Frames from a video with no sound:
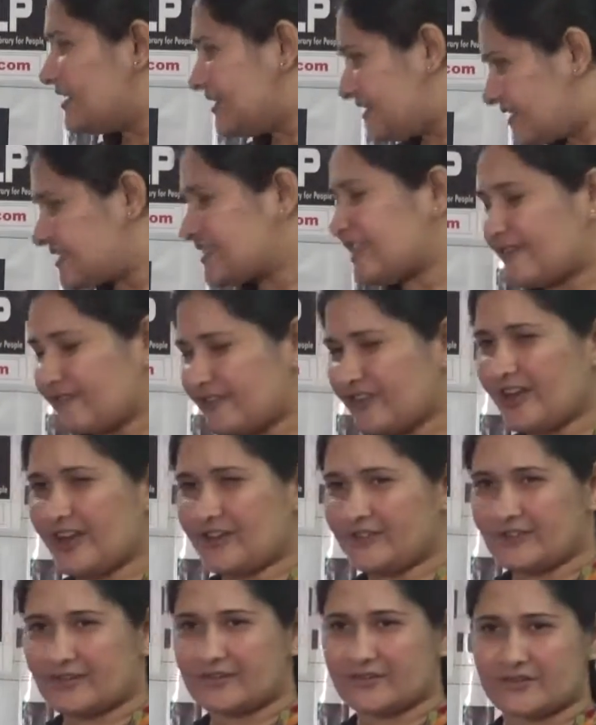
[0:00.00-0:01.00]
there are several
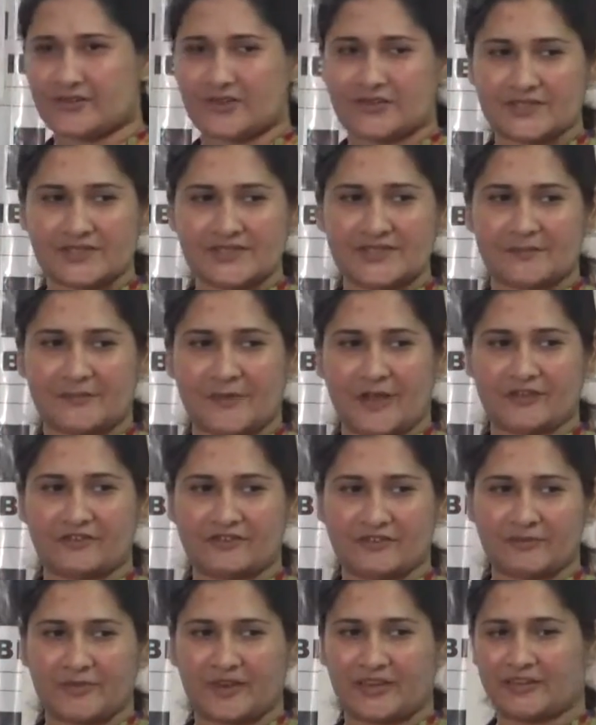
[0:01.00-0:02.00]
other resources apart
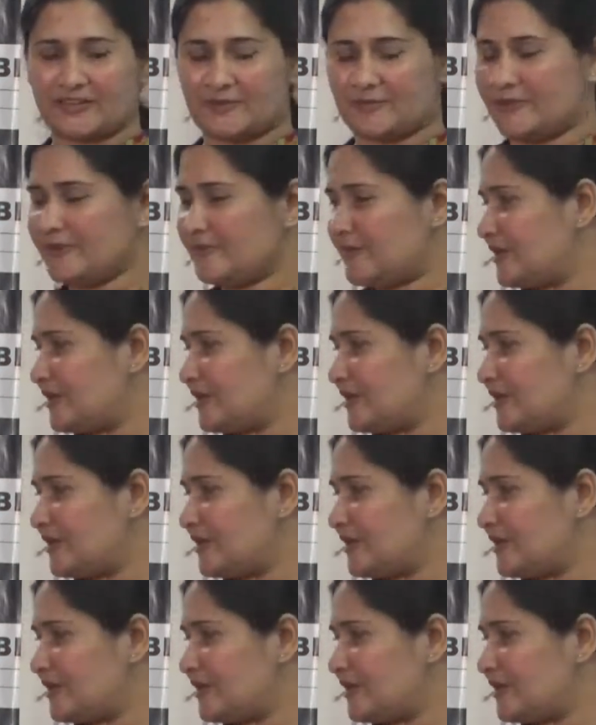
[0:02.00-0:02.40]
from NLP,